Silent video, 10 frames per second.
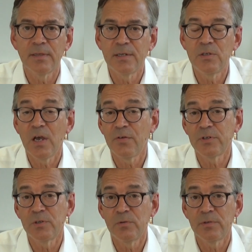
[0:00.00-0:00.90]
then you have
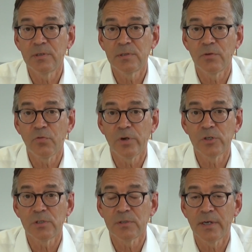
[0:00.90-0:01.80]
to do the
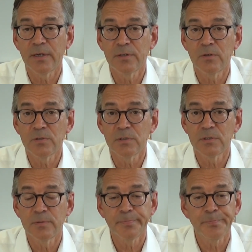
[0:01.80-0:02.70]
differential diagnosis.